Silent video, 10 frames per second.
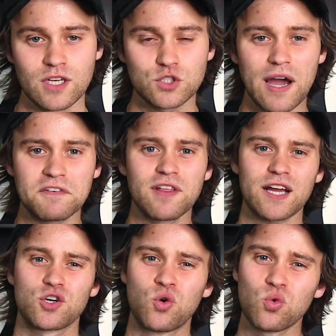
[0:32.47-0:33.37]
So after
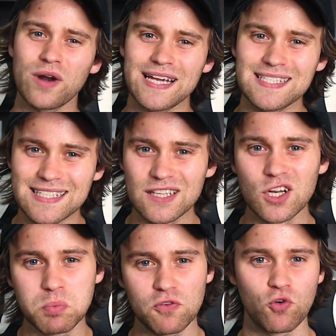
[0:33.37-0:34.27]
that crazy
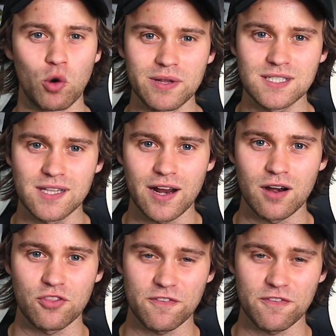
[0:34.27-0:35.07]
little performance there,